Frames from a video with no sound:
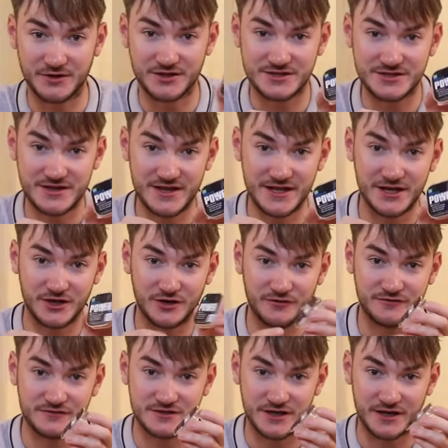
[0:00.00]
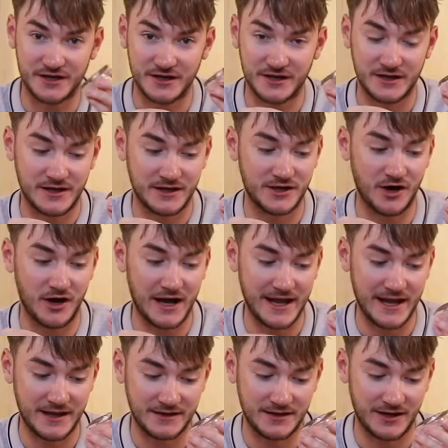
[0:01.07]
but it's thin enough to not
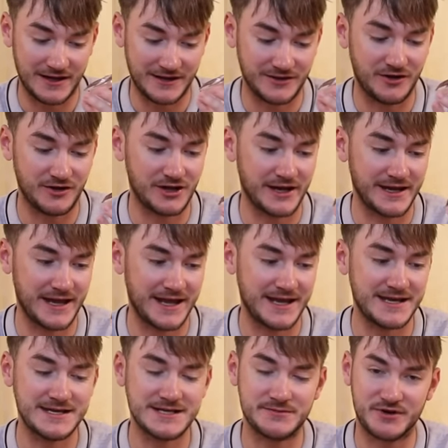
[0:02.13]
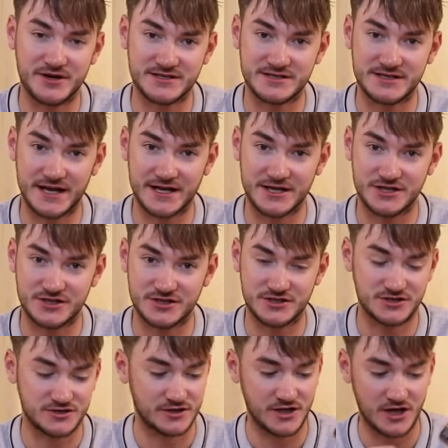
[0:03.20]
not like hinder presentation. It's just a